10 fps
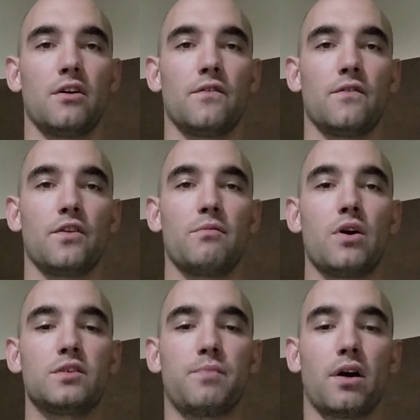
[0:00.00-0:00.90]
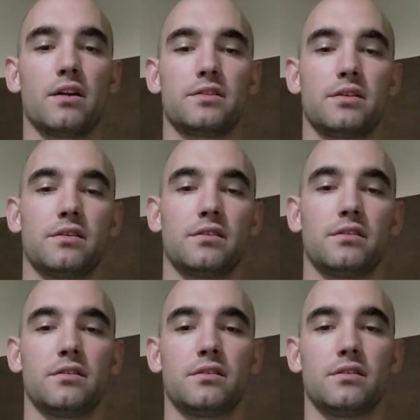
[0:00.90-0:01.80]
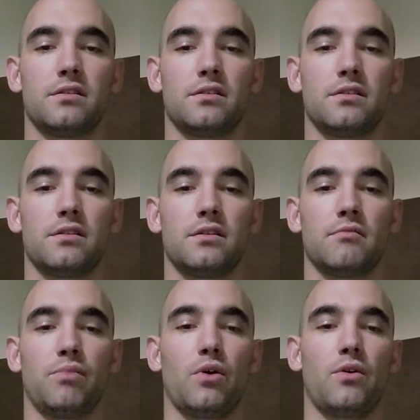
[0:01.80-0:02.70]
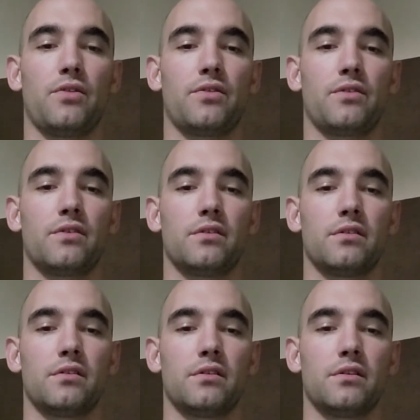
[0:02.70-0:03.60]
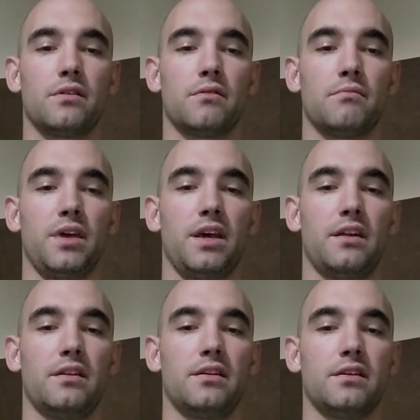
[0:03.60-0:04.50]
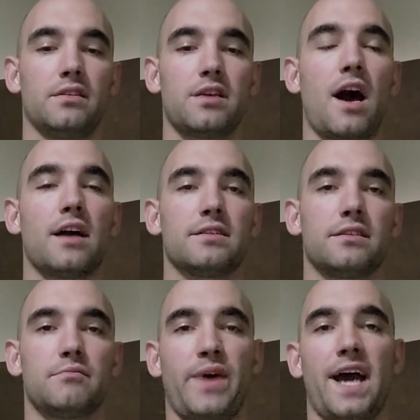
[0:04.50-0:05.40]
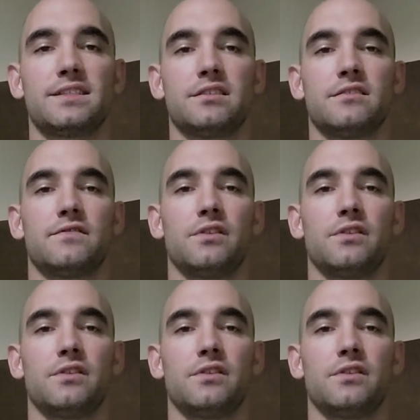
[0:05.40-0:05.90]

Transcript: For the most part, both men taught passive